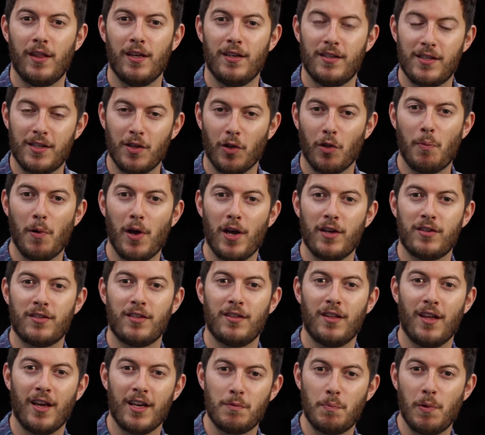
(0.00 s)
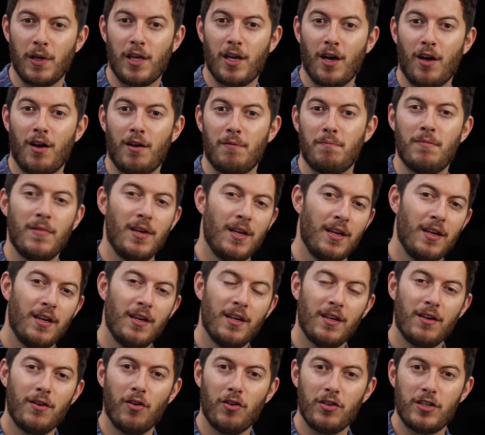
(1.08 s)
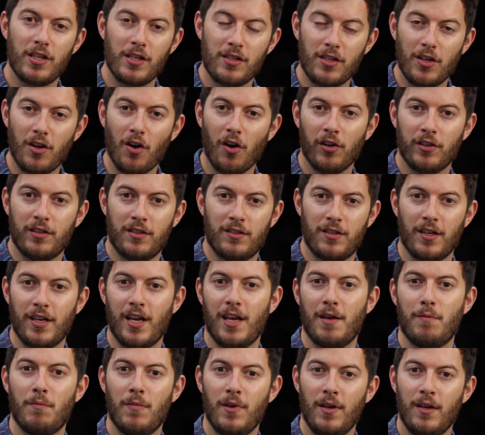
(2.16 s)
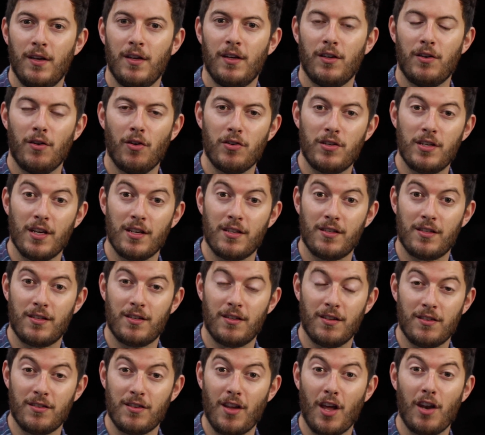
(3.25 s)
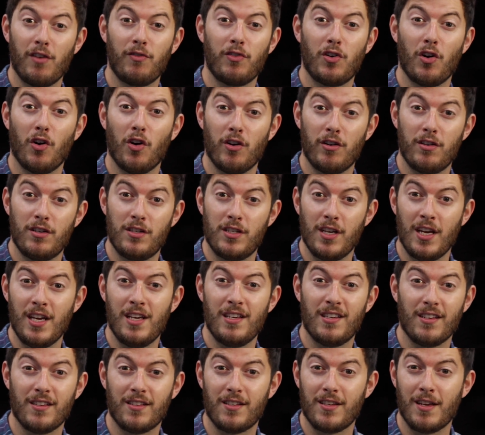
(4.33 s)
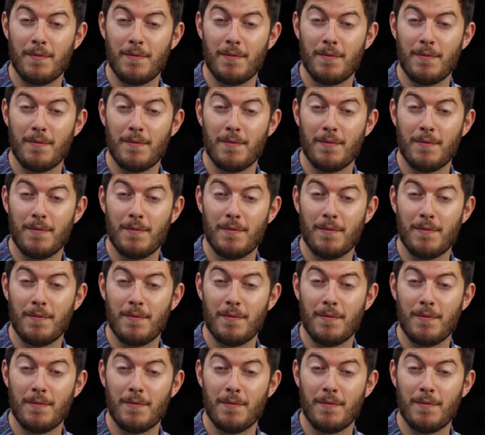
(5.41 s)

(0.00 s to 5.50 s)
He's still the person that has become not just God to him, not just the Son of God, Jesus,